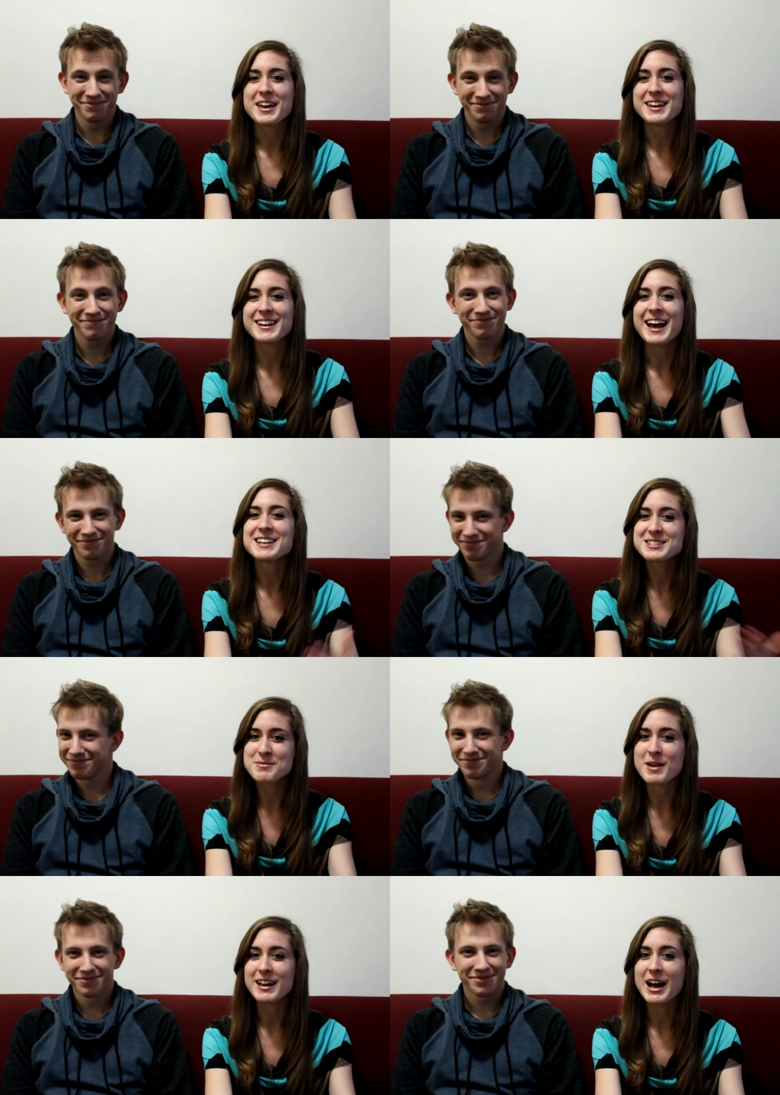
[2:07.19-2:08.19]
Speaker 1: they can
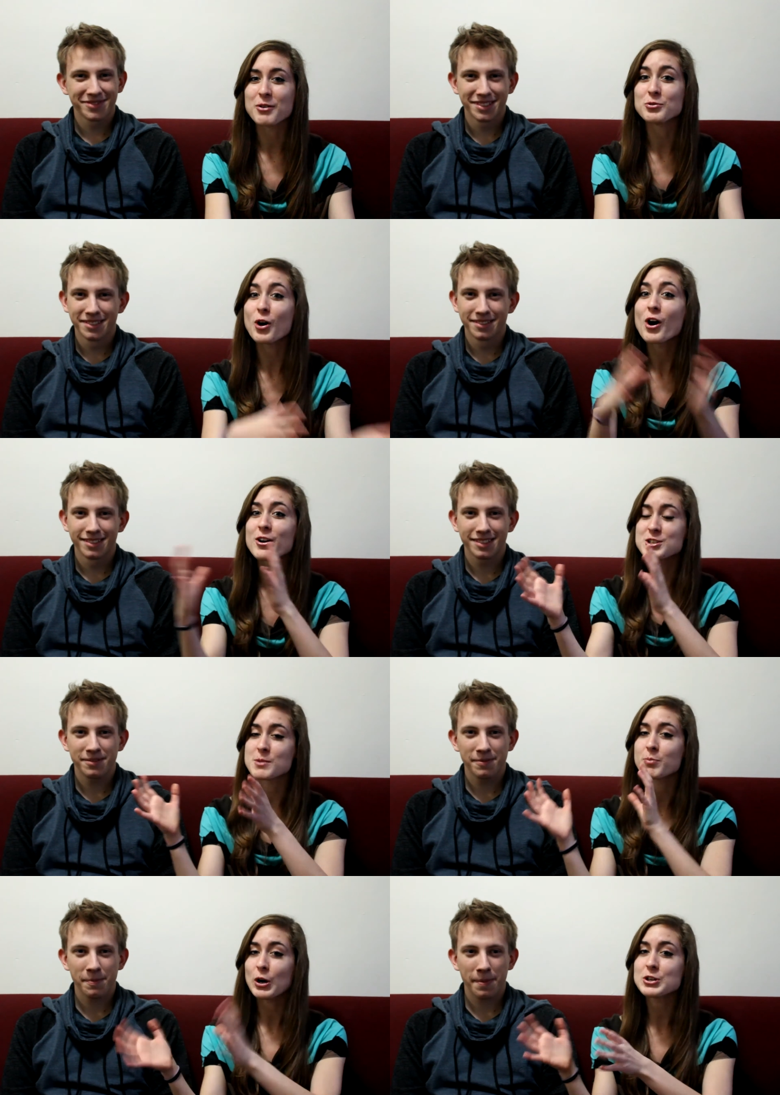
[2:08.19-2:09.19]
estimate how
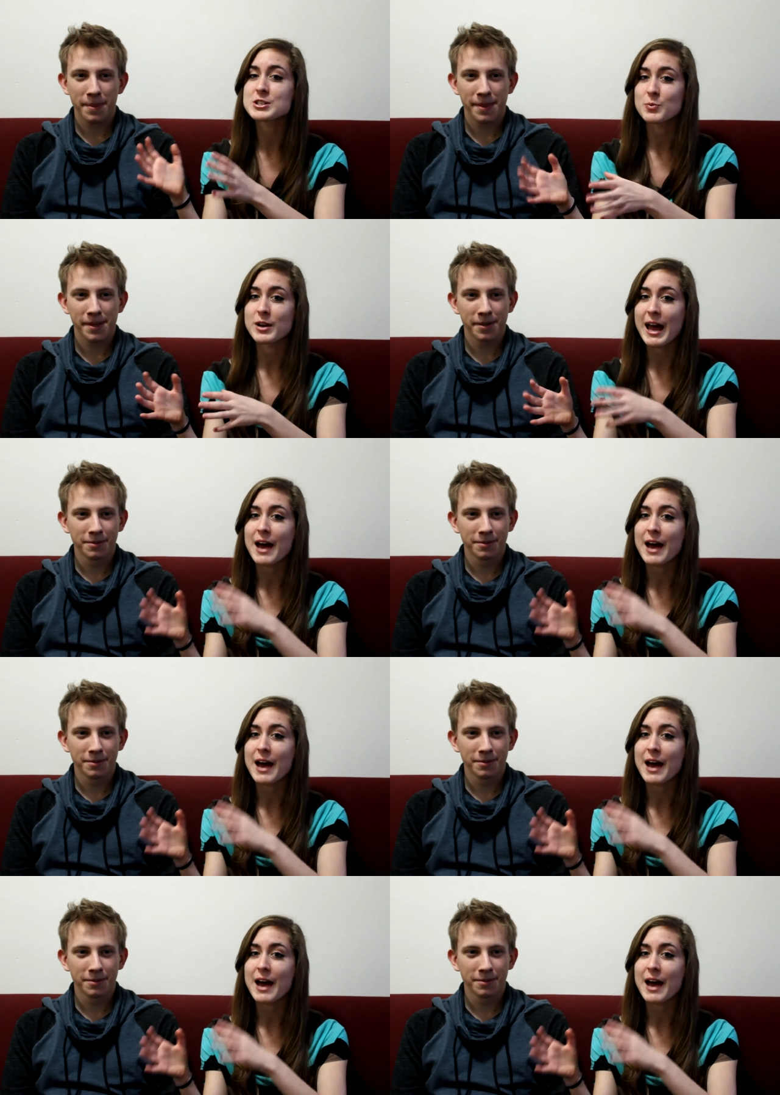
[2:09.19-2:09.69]
large the person would